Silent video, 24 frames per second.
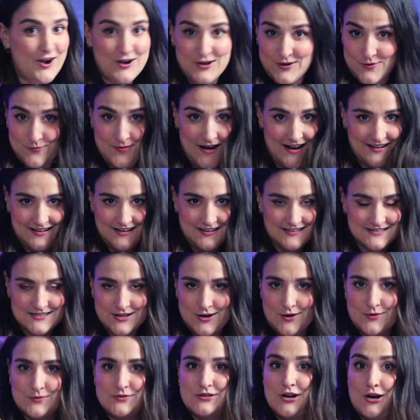Are you ready
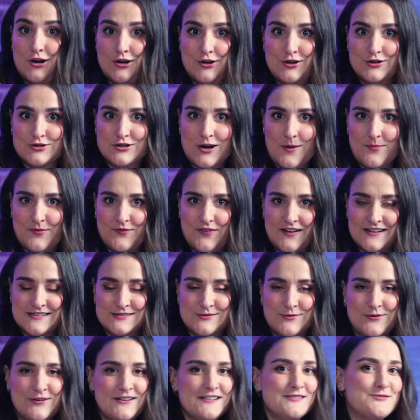to go turn your Shopify
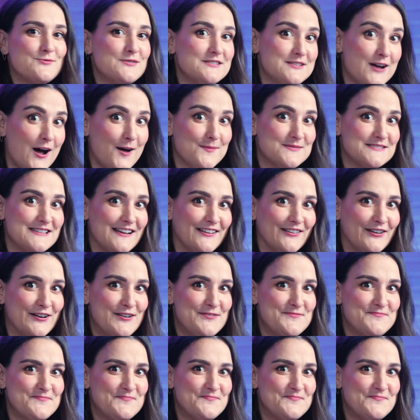store into a top seller?